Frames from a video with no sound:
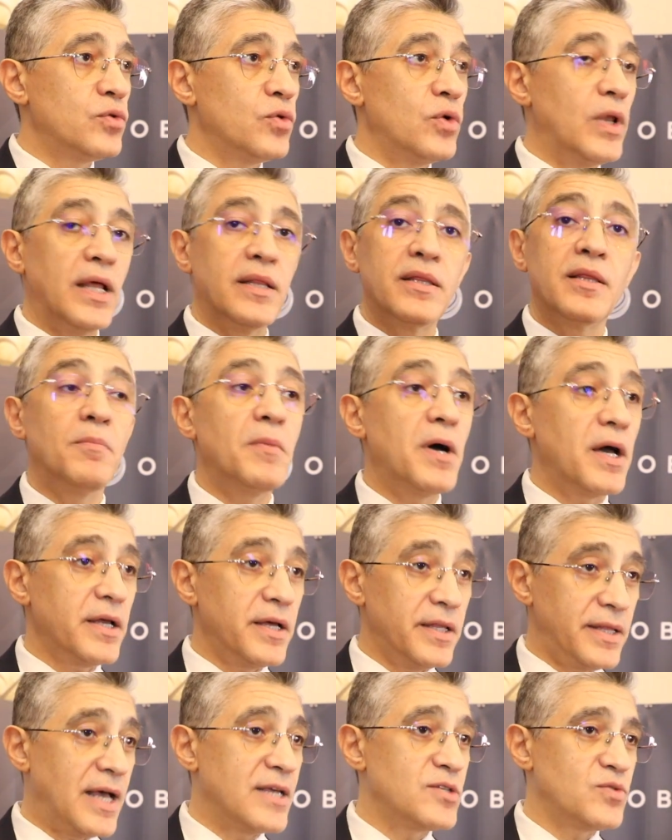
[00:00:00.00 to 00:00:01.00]
to let the
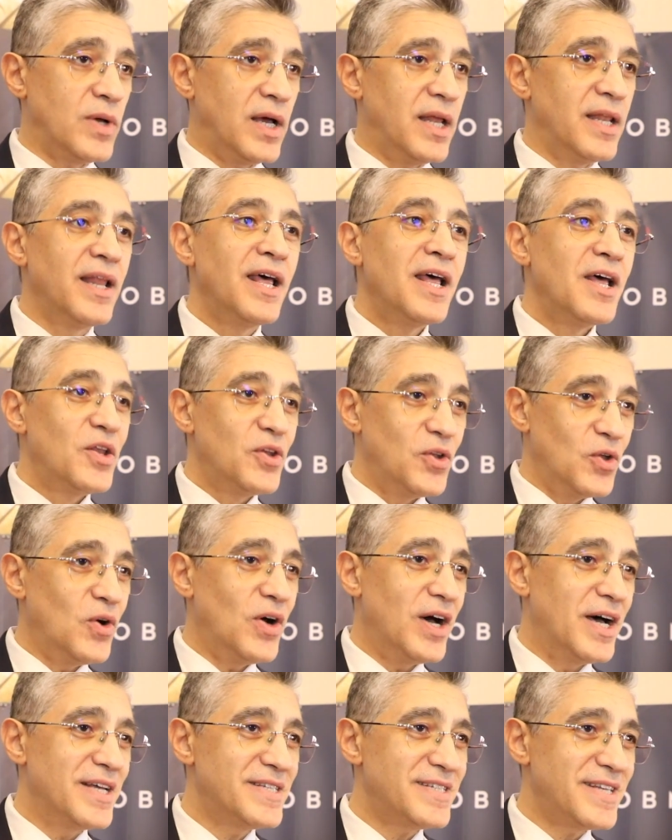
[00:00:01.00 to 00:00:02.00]
market as well know
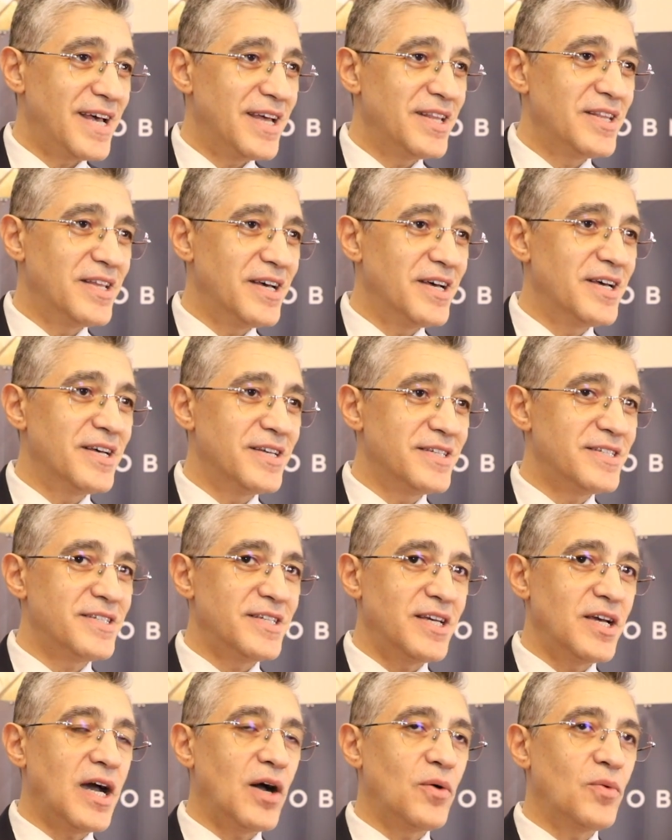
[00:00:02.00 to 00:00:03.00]
us and
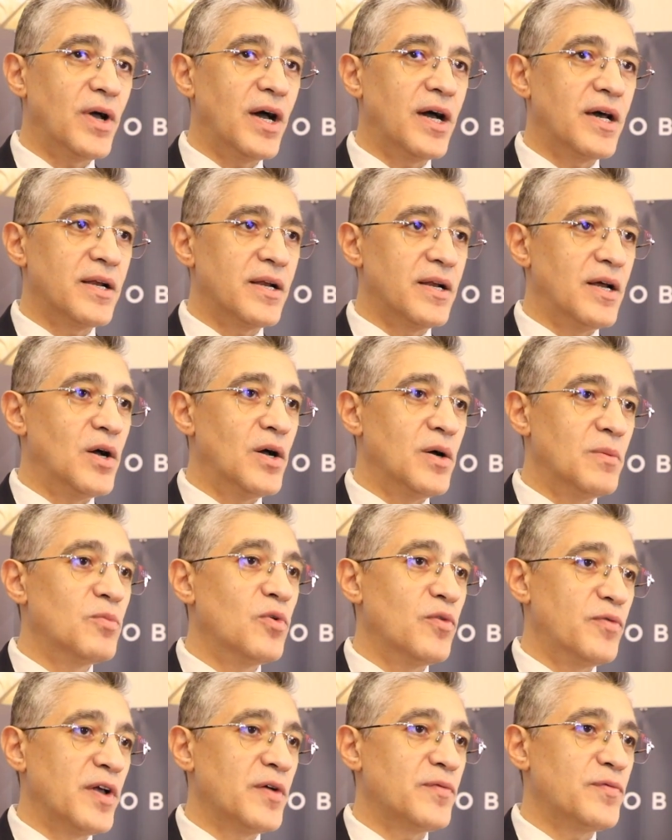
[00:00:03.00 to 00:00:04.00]
see how we are
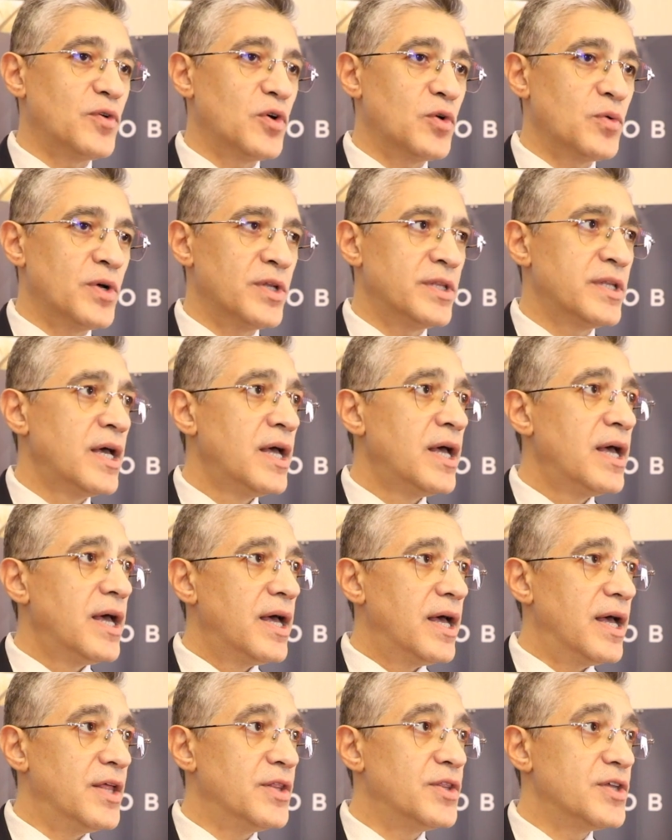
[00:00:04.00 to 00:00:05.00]
moving forward
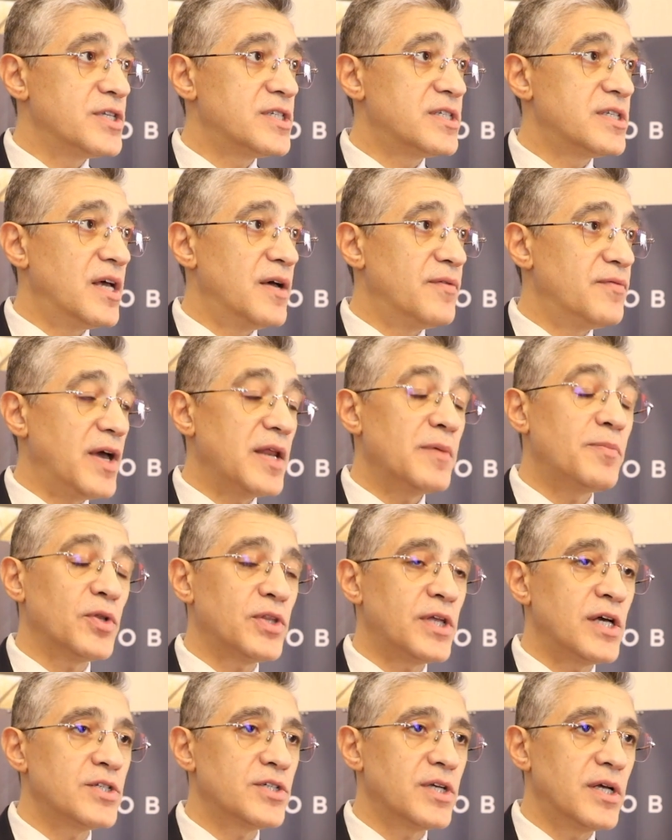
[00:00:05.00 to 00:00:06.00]
in this very
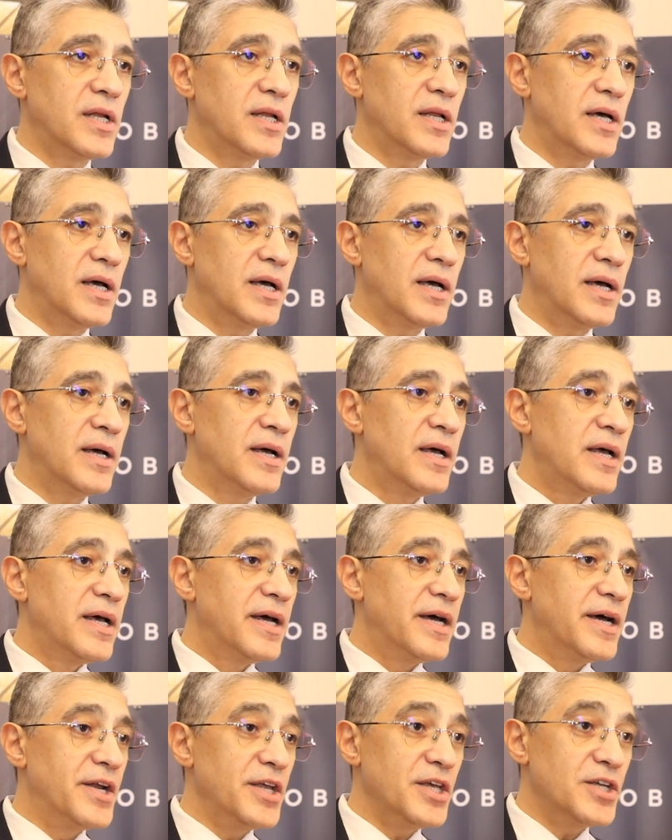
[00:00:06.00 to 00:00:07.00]
potential
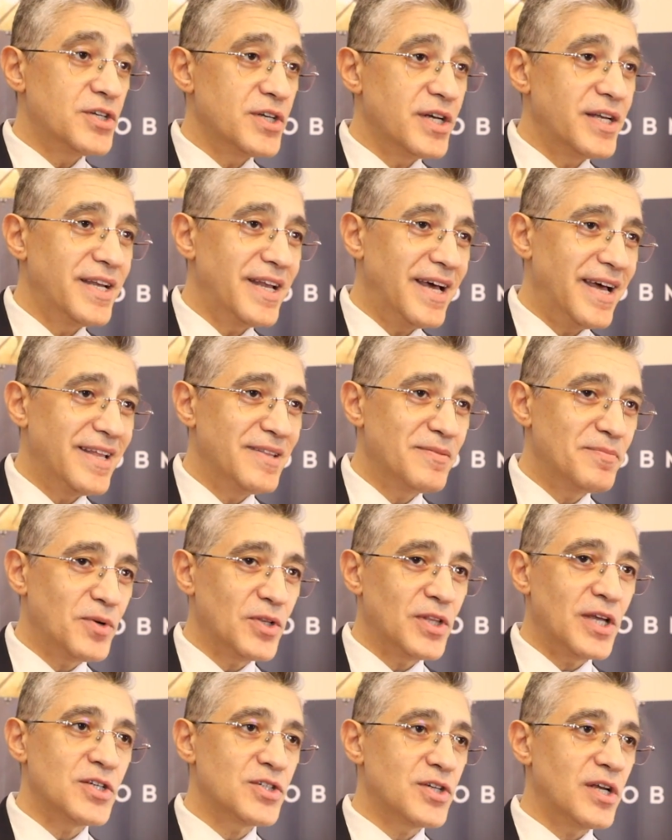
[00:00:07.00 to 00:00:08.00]
region and
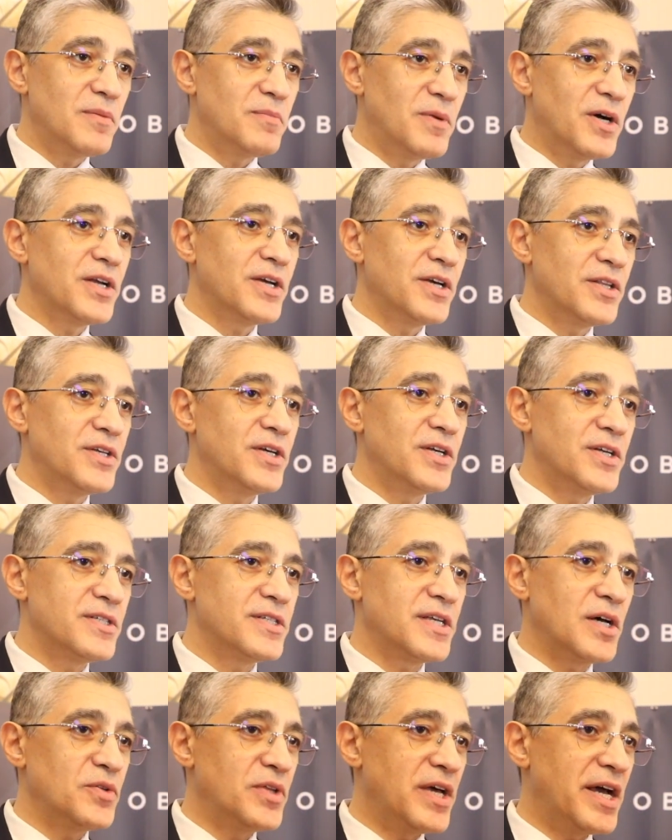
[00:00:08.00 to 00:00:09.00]
potential market here in
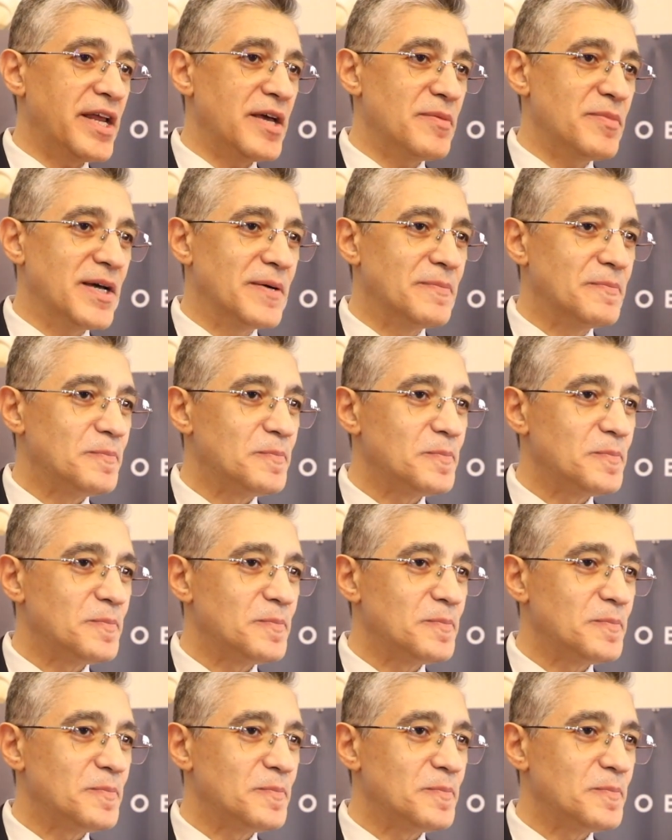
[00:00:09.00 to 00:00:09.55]
Saudi Arabia.